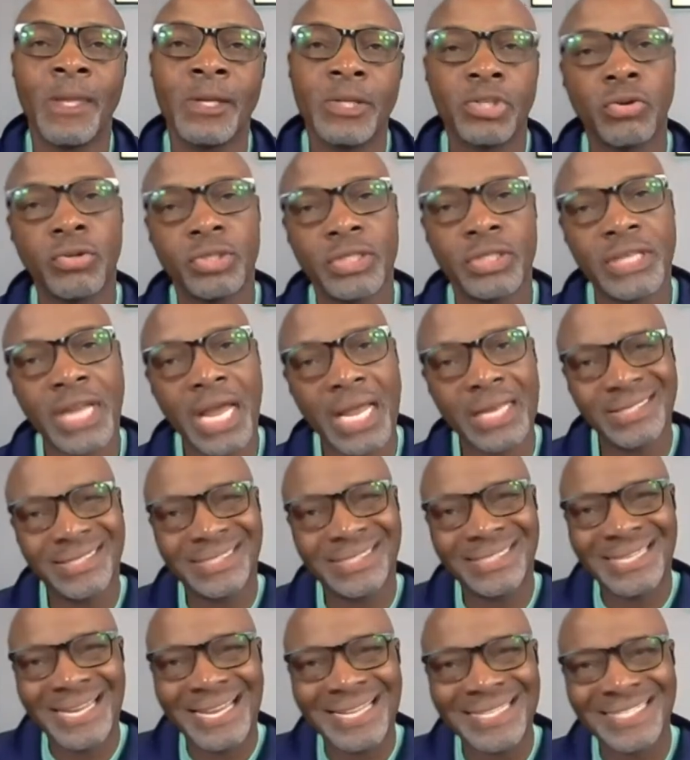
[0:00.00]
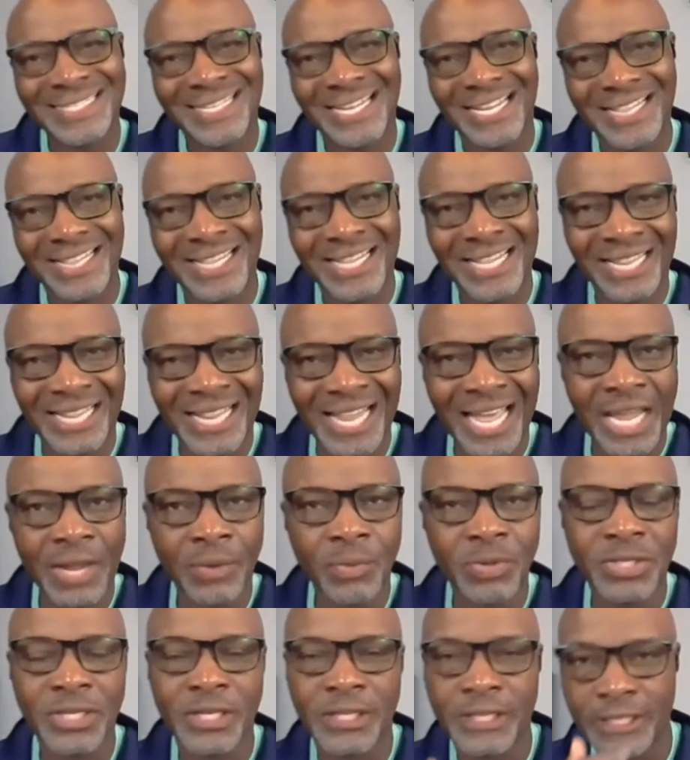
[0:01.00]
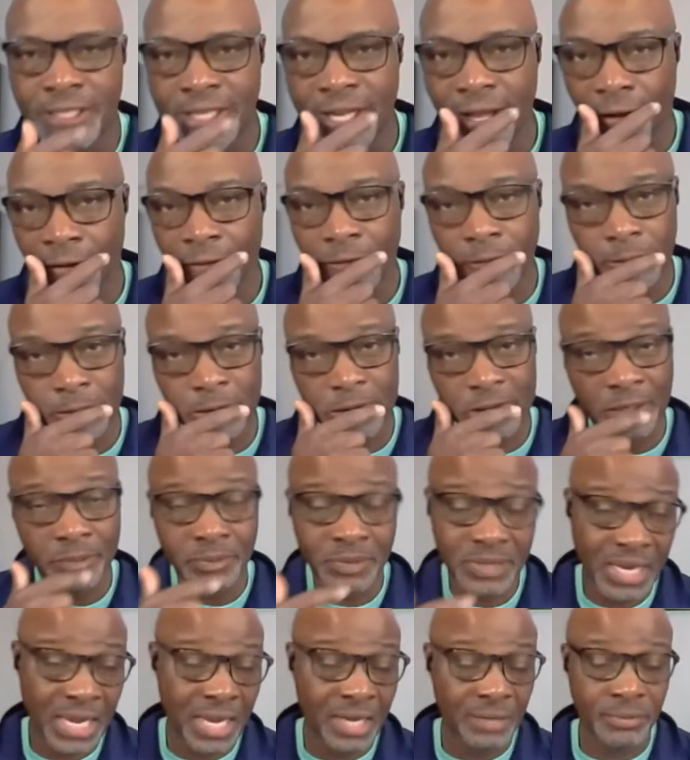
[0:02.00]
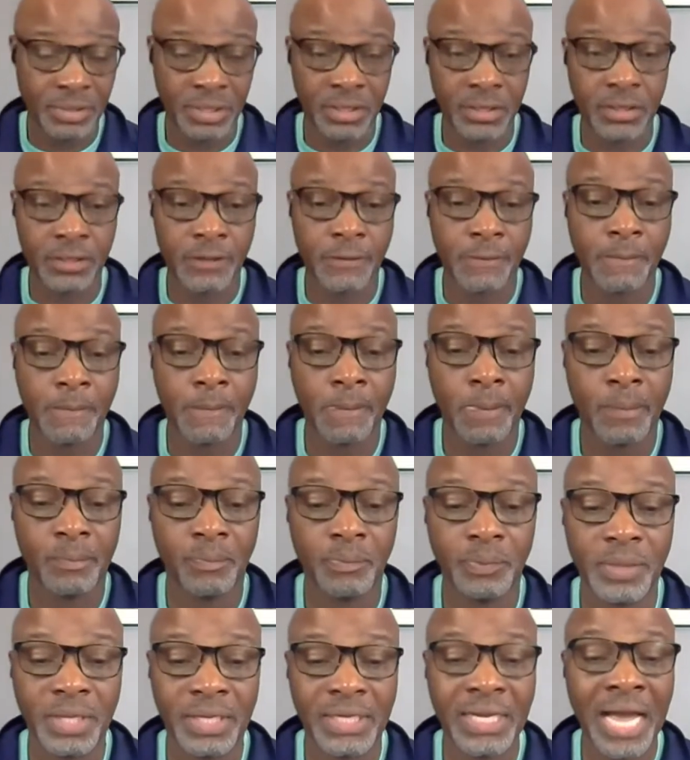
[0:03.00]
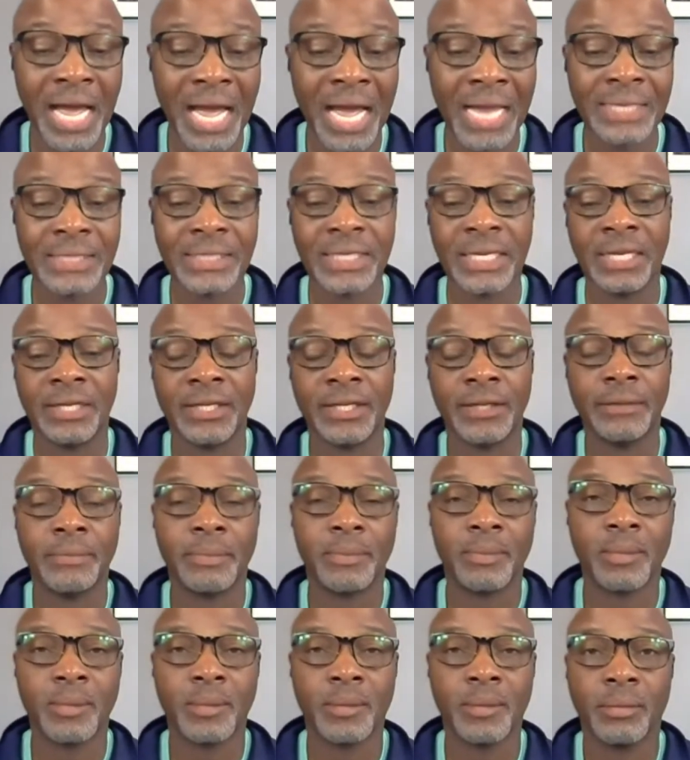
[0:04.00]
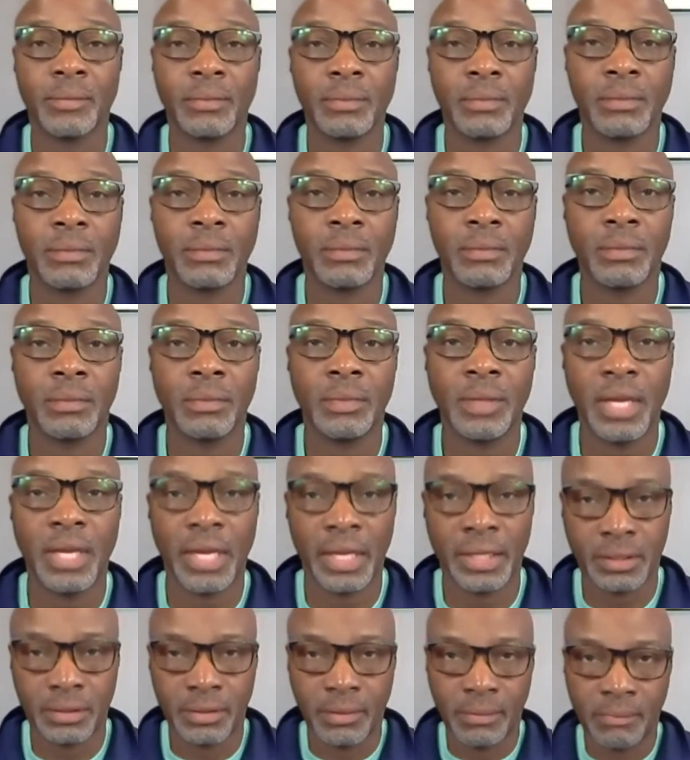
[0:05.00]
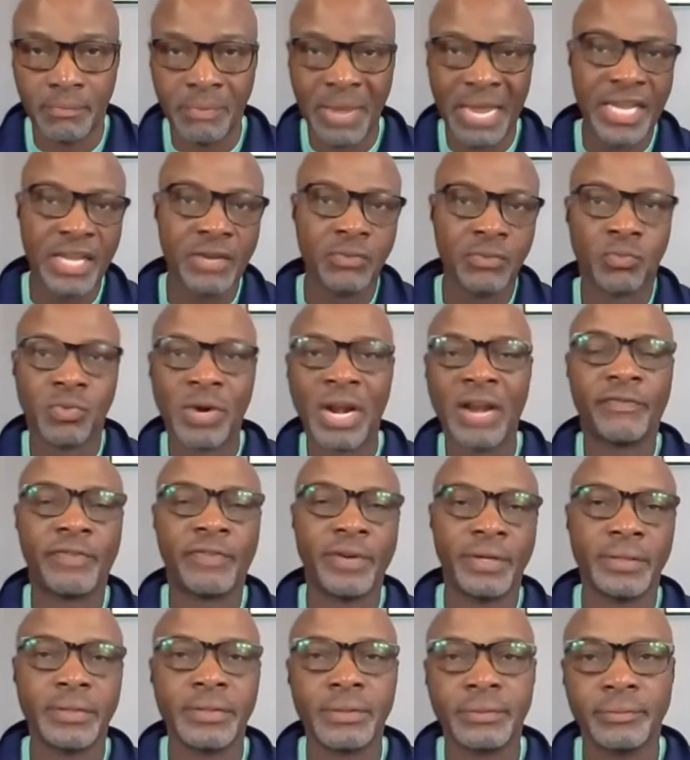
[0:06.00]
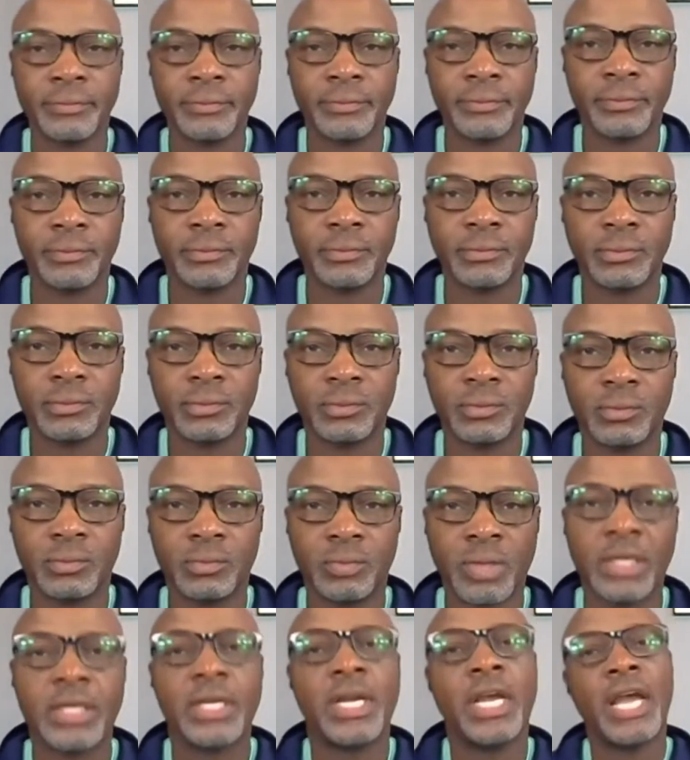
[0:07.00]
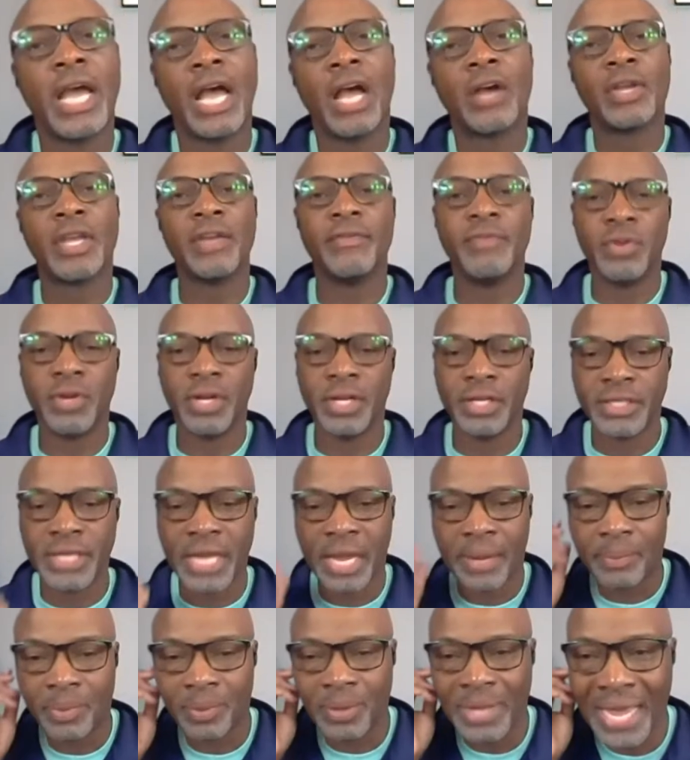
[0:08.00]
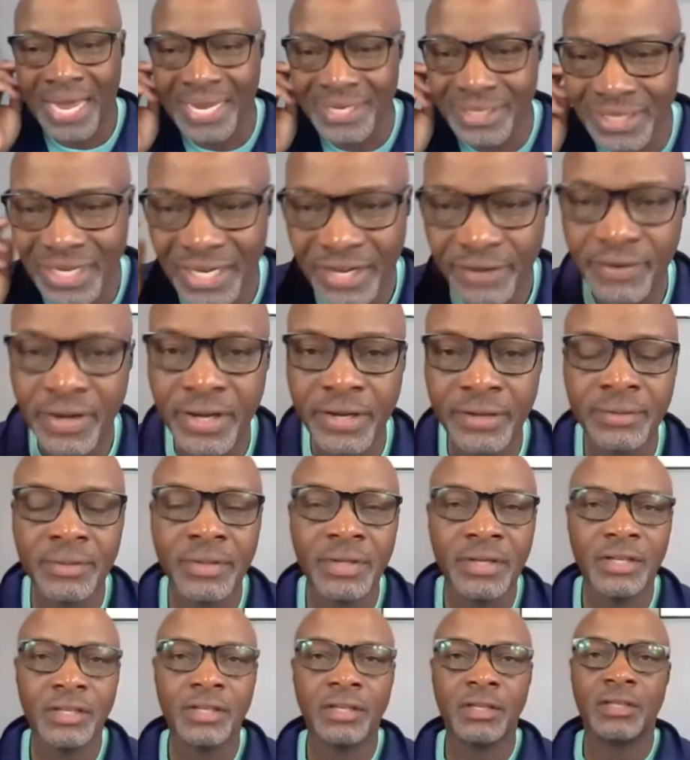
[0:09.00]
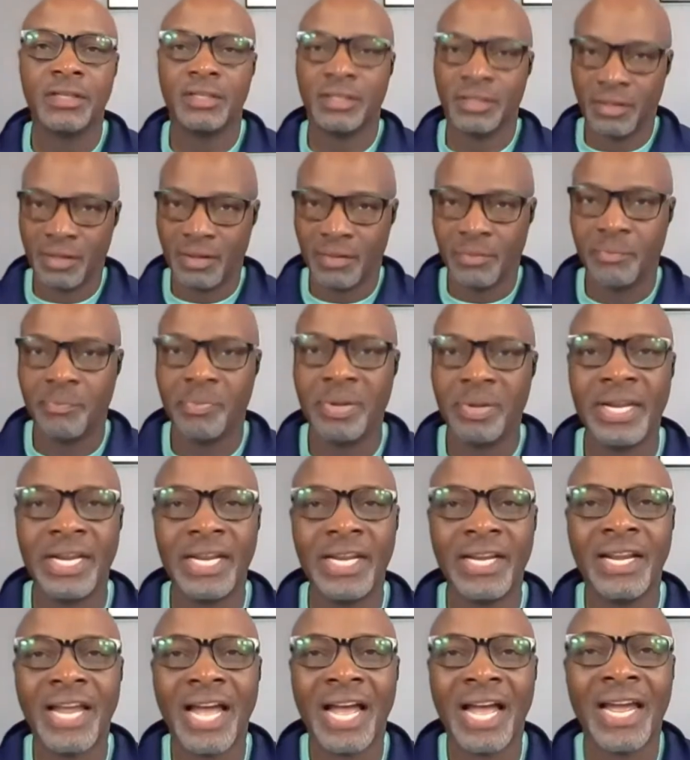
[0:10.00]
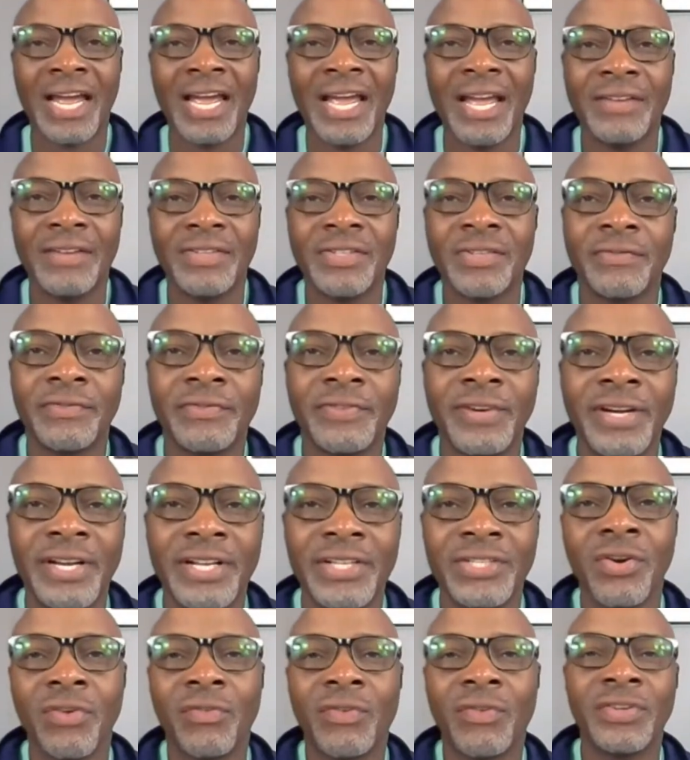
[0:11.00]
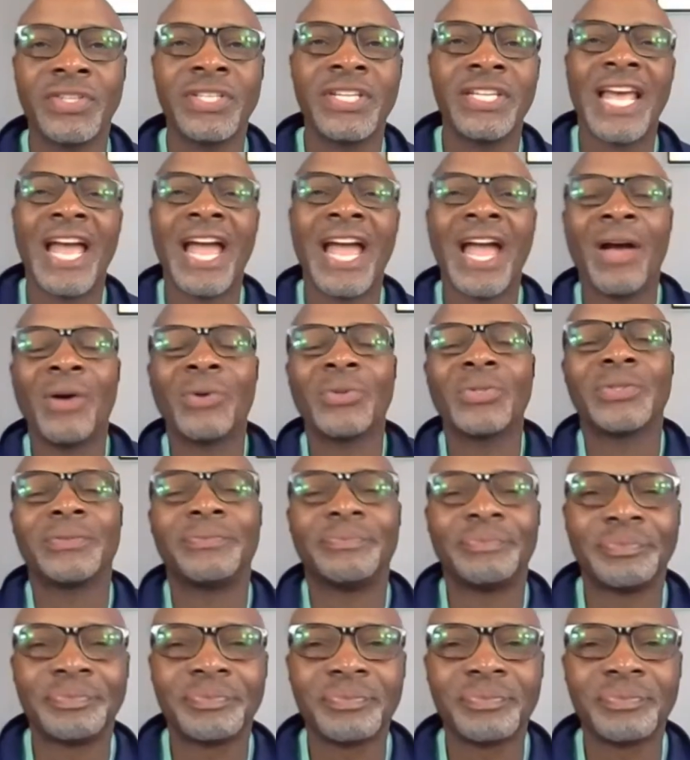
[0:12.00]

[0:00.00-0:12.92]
So it's not just the language itself, sometimes it's the content, it's making reference. Right? I'll give you an example. Last evening, Penny and I had some friends over to the house.